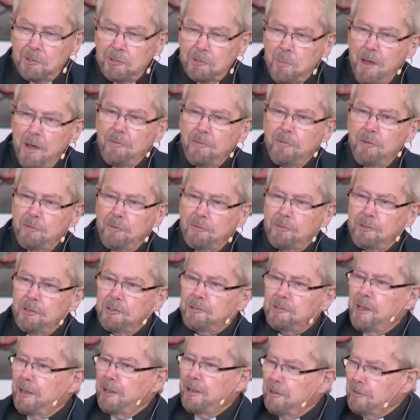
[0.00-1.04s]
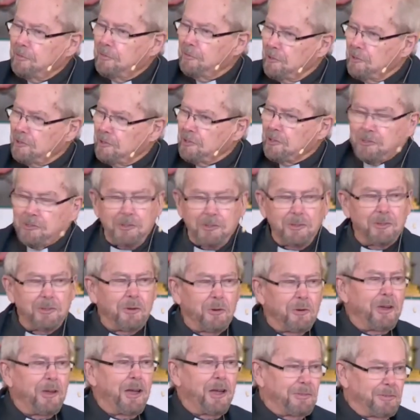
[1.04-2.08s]
This is my 52nd
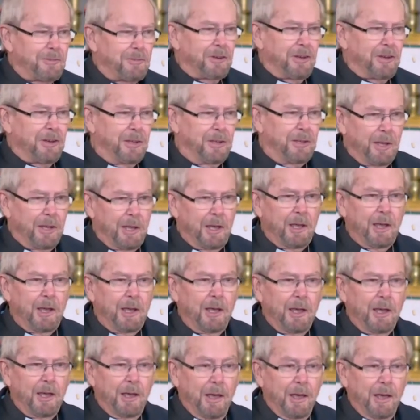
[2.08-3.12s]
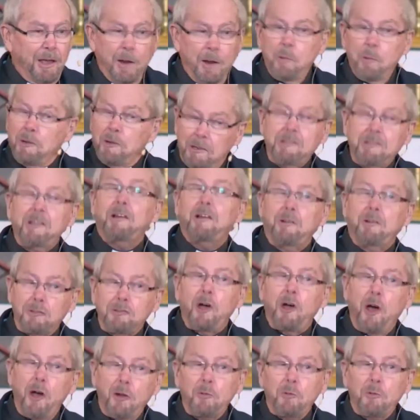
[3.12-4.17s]
visit to your country. And I want to
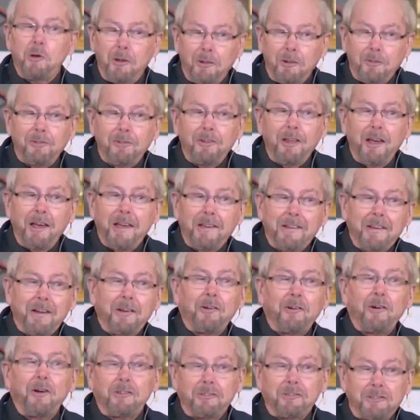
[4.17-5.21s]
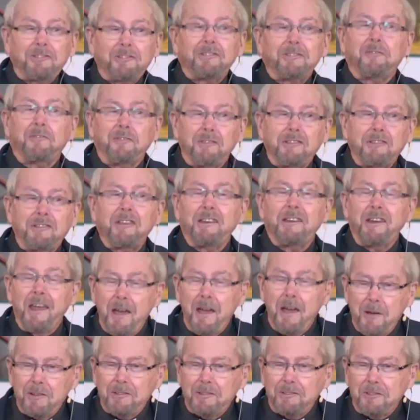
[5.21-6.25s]
tell you, it's hard work flying across
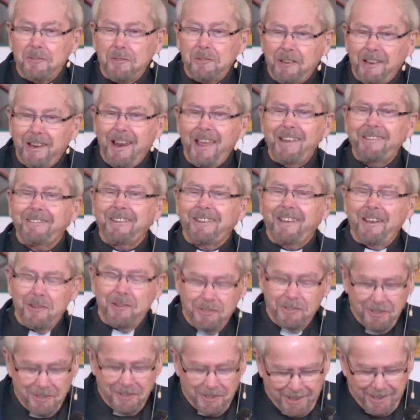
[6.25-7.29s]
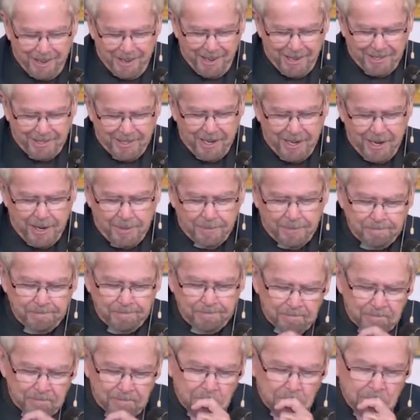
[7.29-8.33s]
17 hours of Atlantic Ocean to get
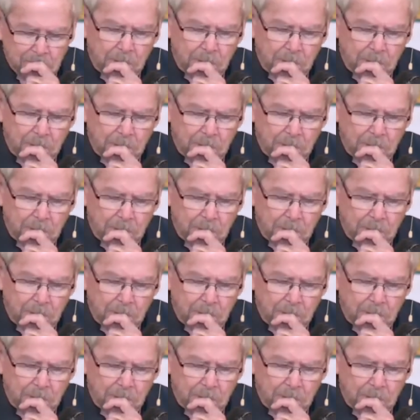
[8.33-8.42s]
here.